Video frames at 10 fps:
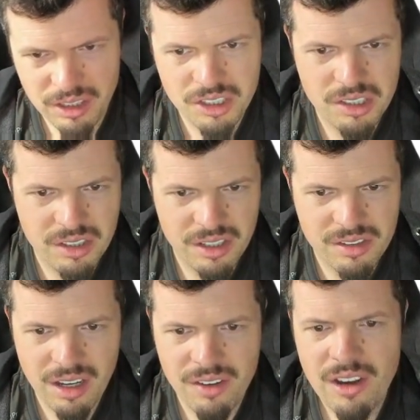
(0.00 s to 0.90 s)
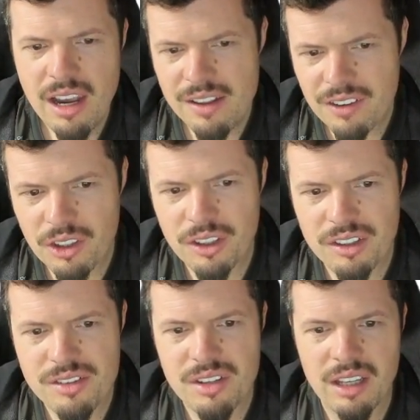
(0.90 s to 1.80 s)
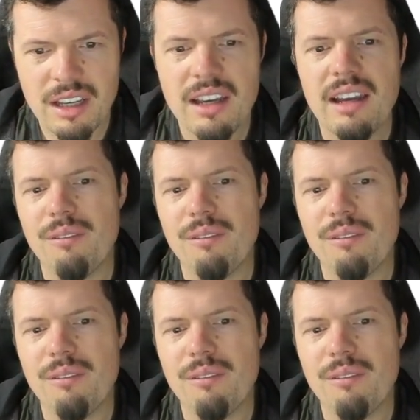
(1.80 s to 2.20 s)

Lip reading: So let's just say save, and then you can see